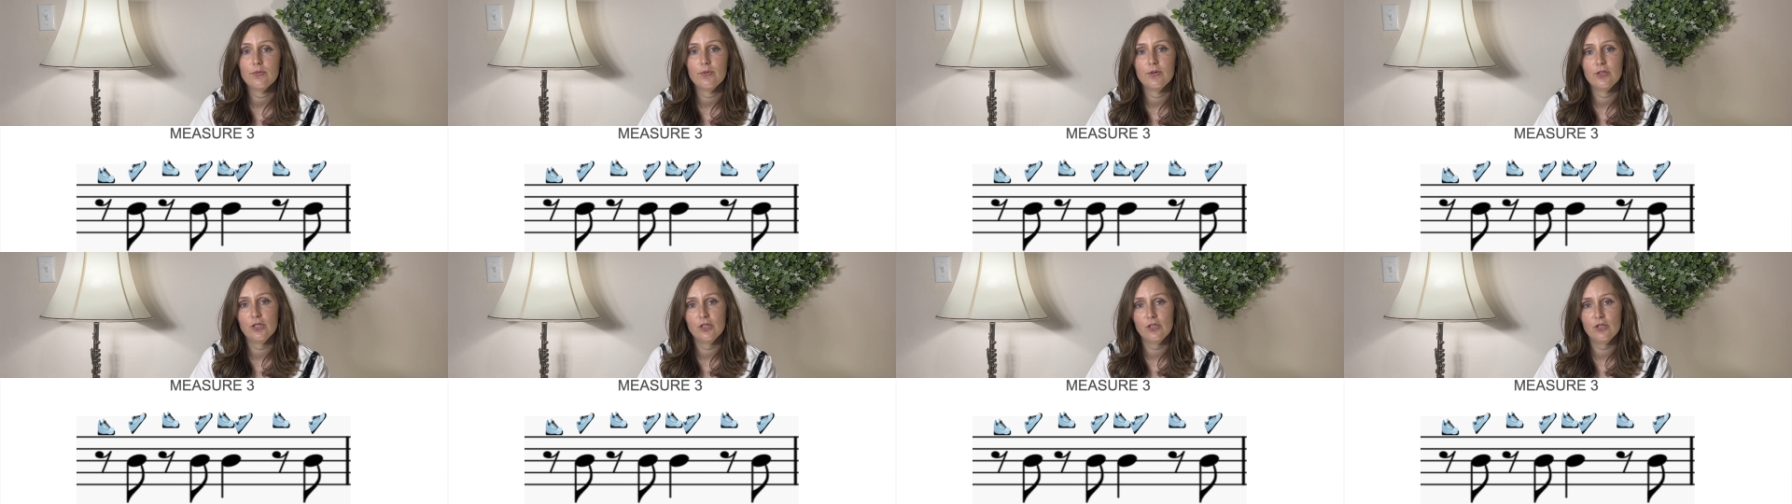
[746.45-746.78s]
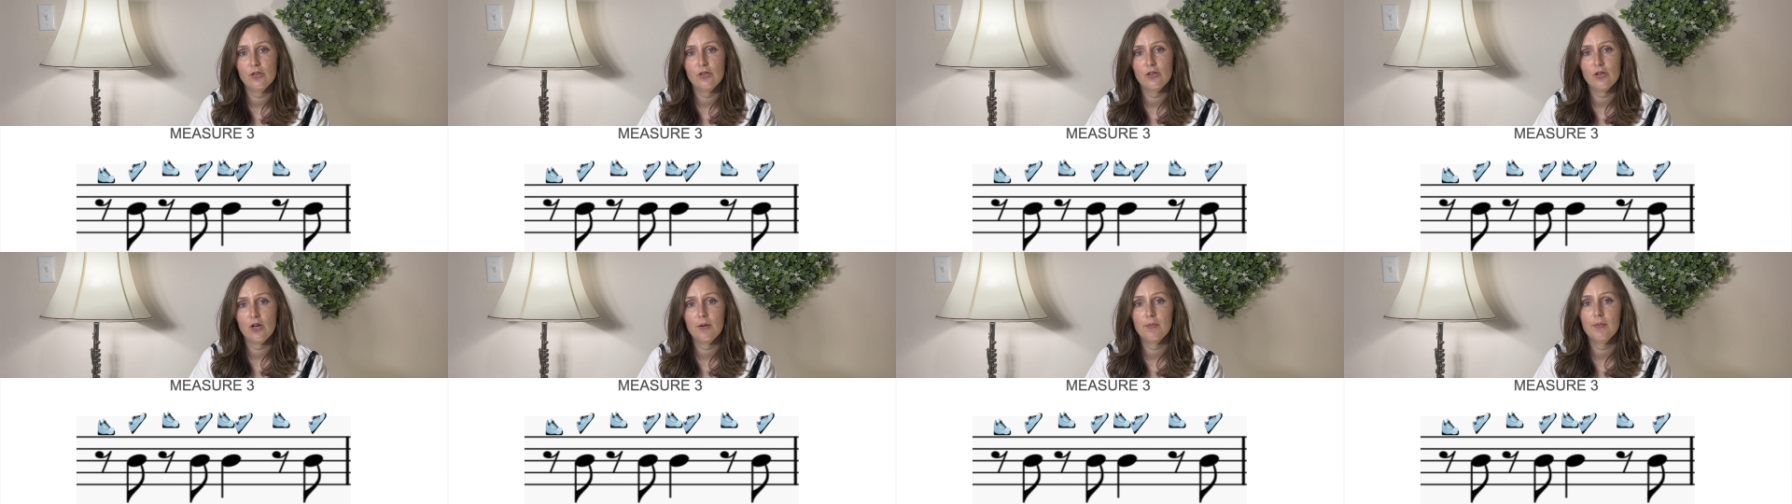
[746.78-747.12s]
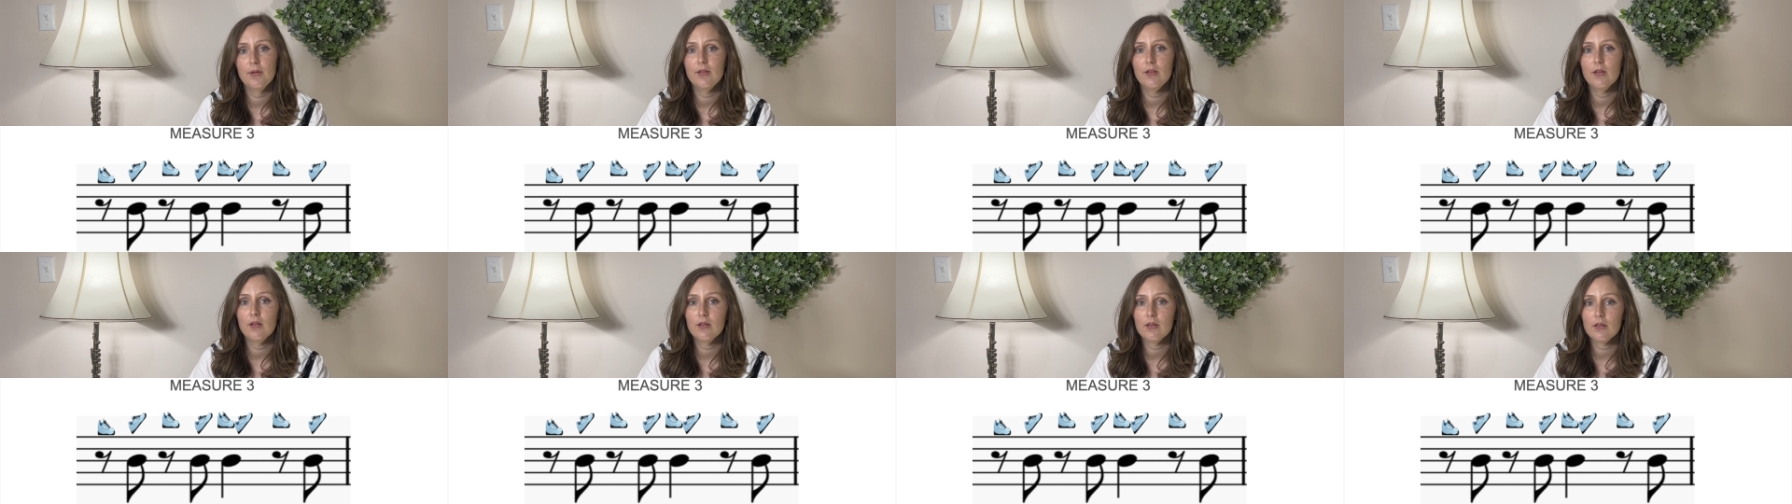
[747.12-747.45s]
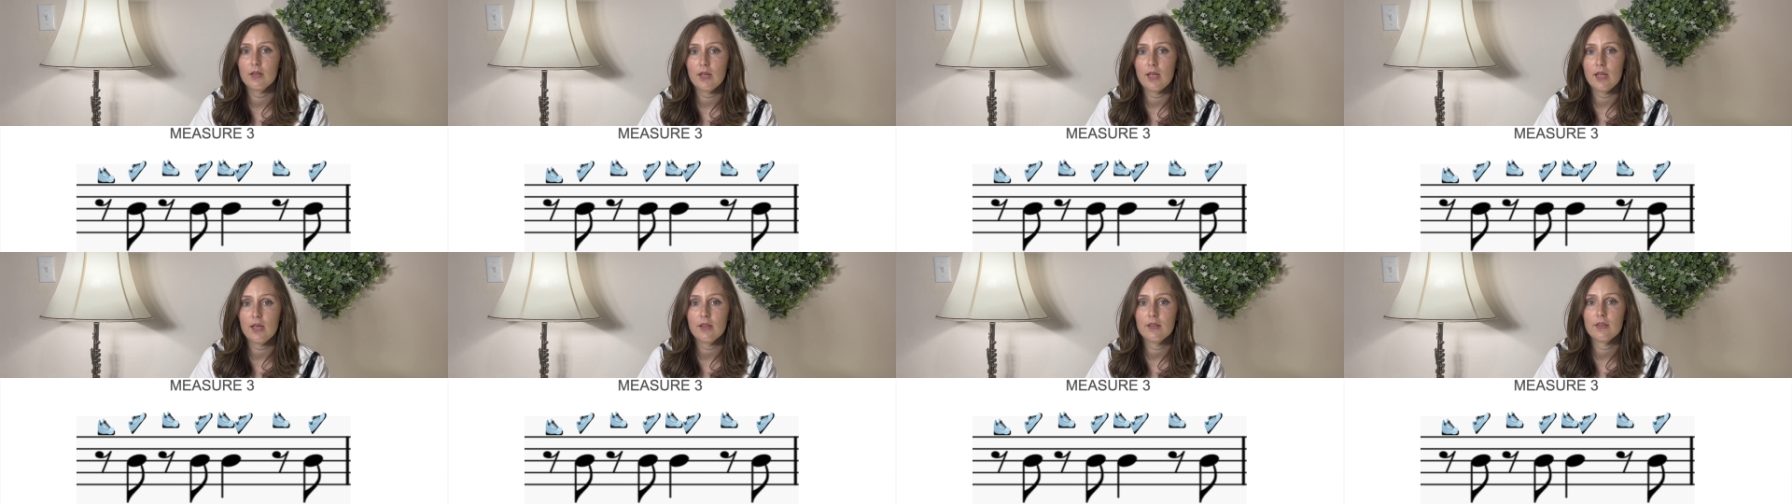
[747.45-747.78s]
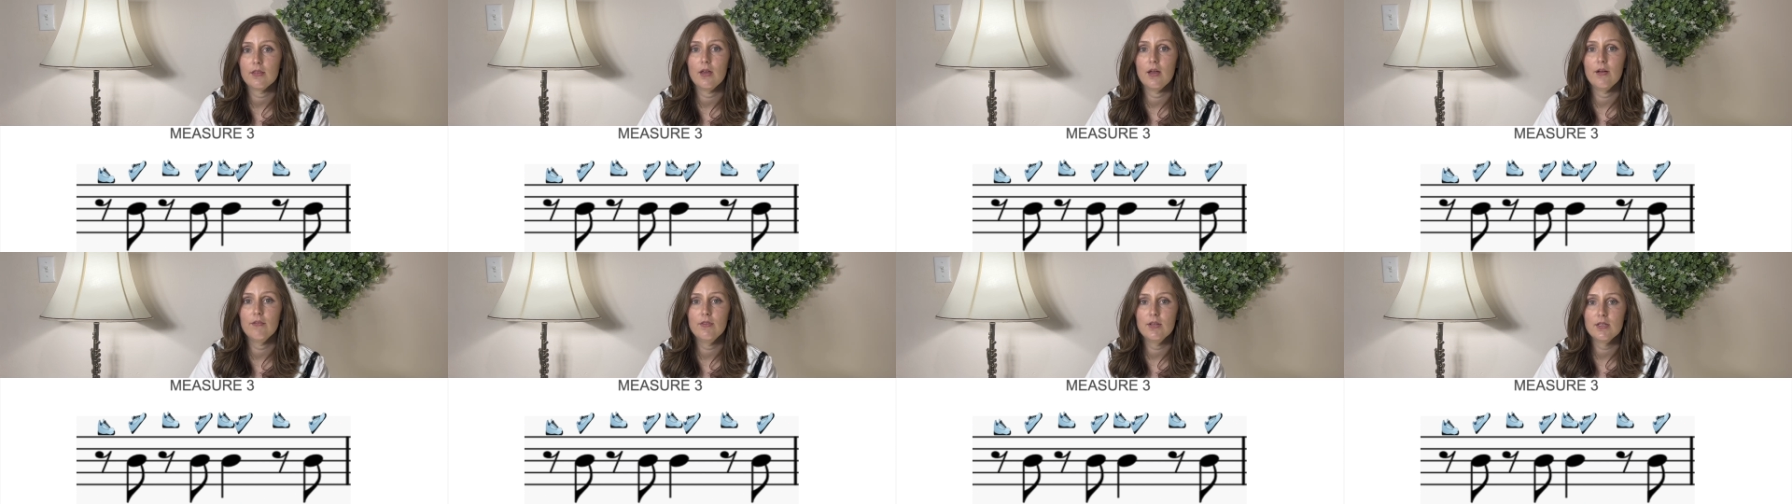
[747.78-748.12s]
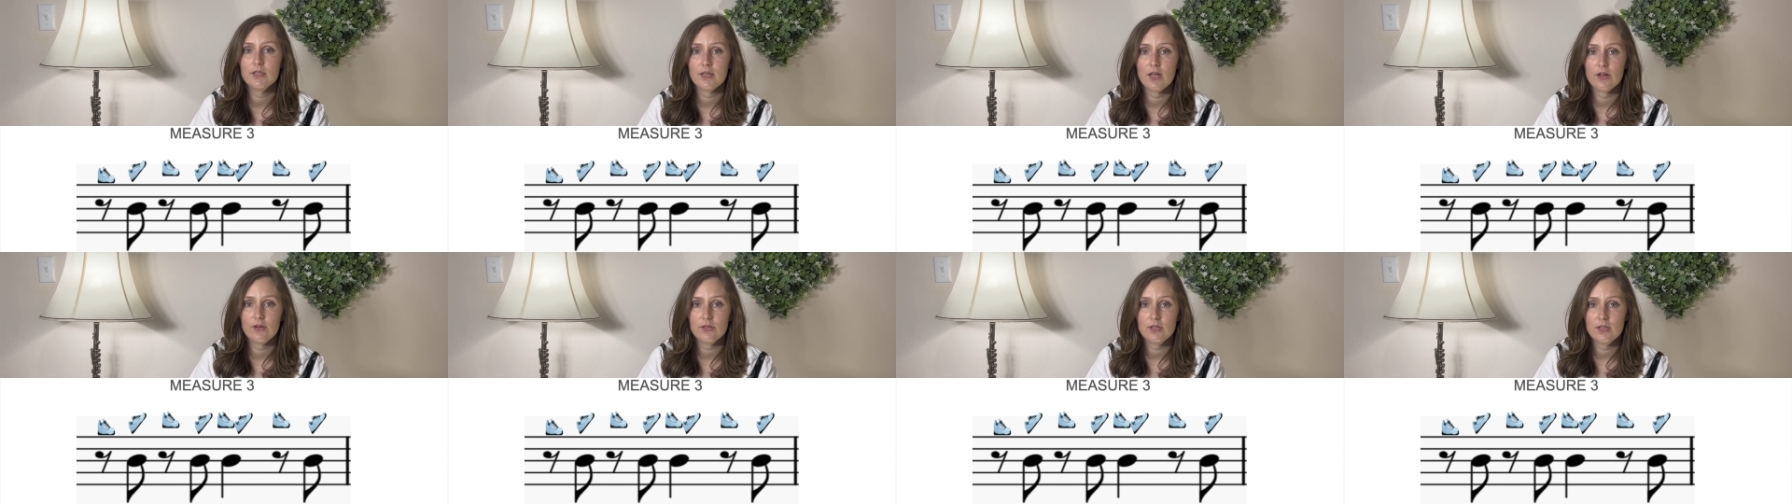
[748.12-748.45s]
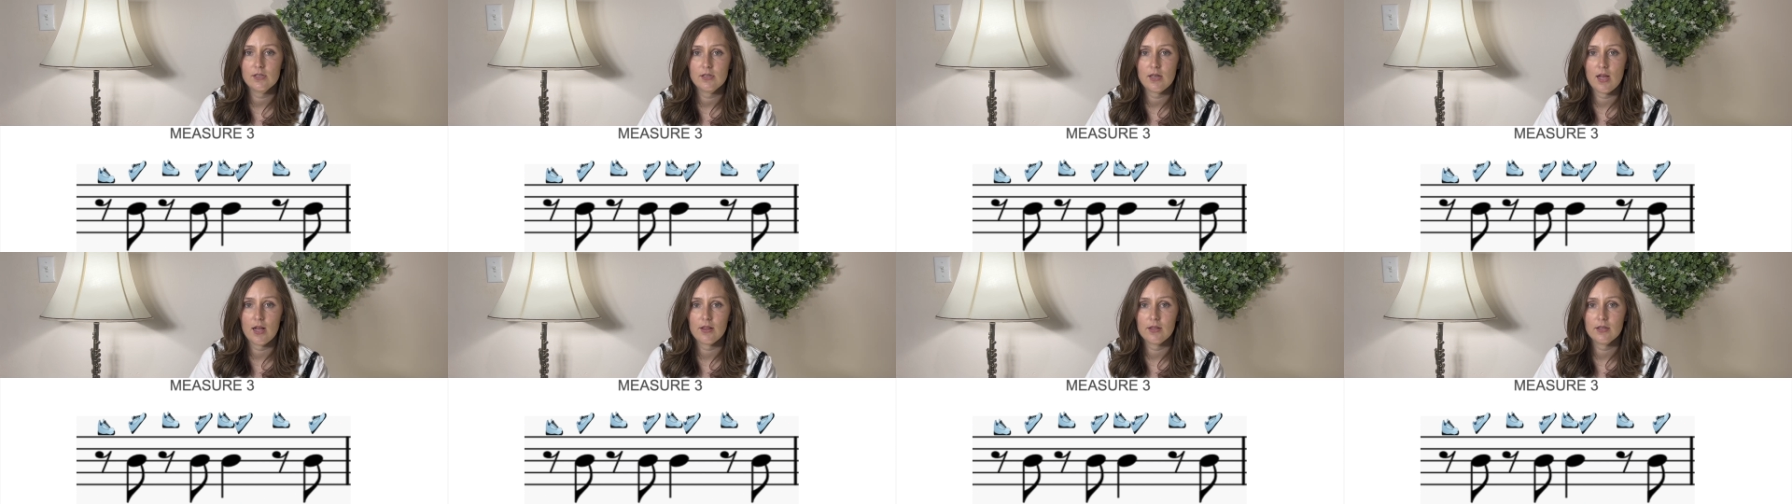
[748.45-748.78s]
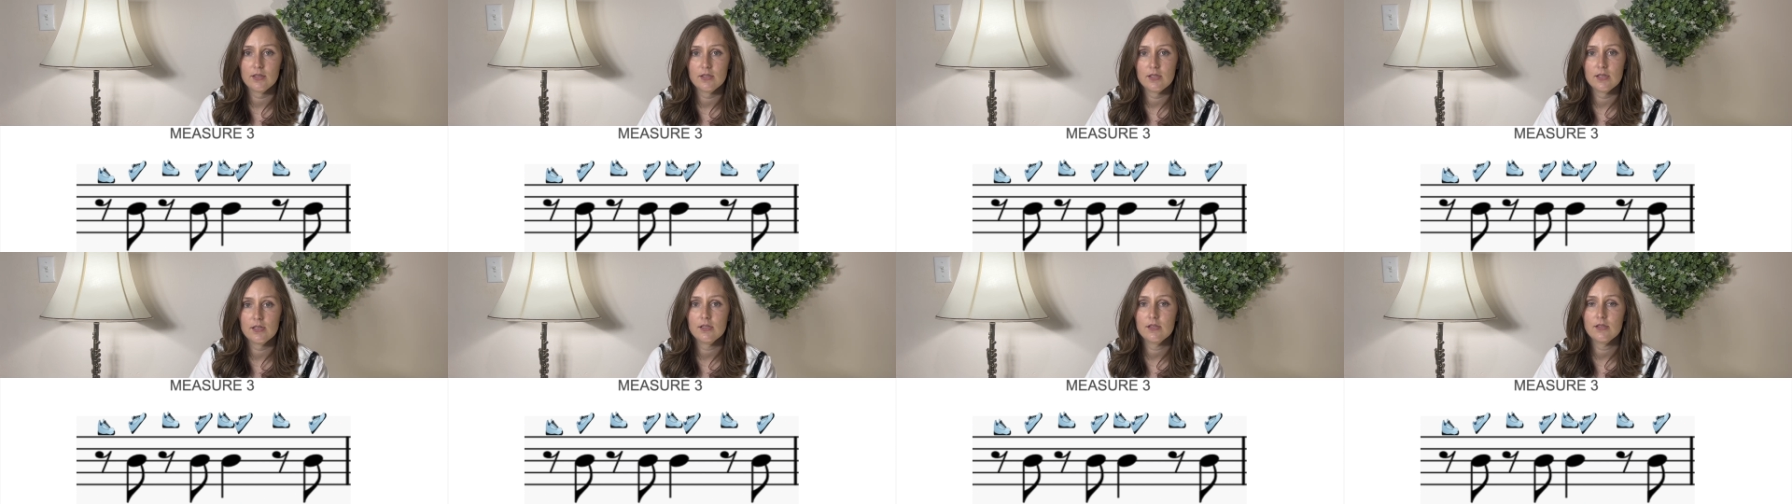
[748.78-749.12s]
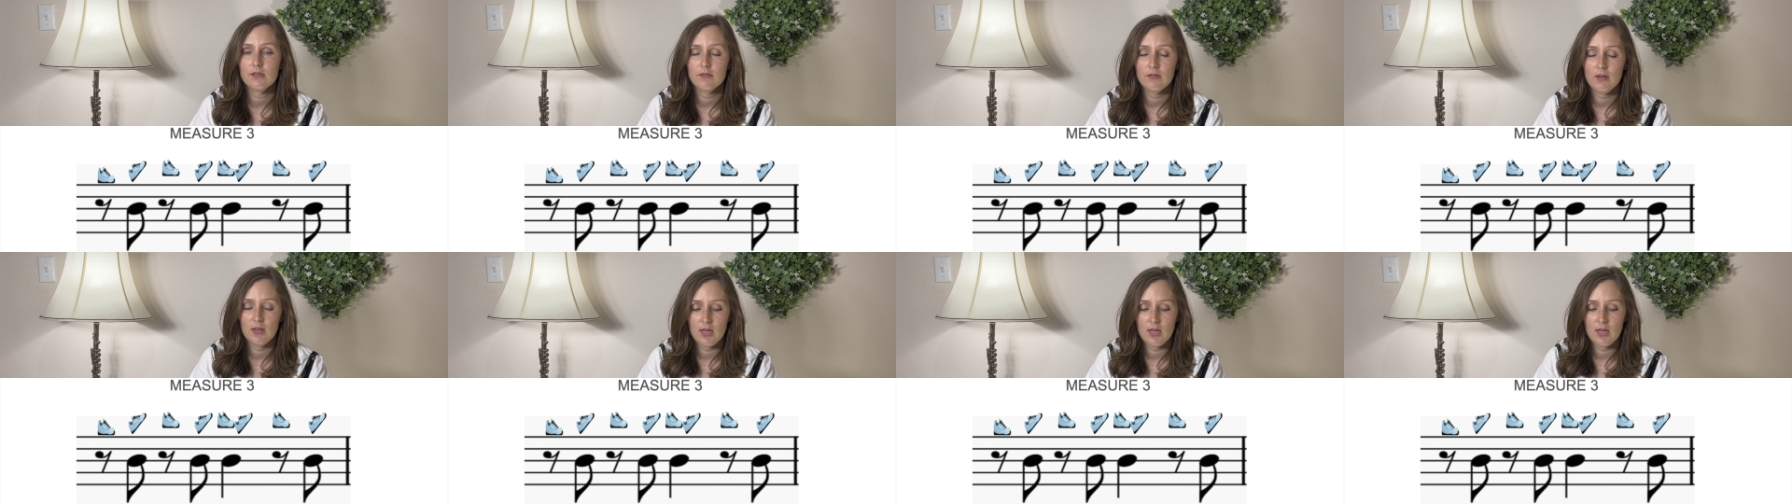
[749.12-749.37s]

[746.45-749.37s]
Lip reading: which is determine the length of the sounds and silences.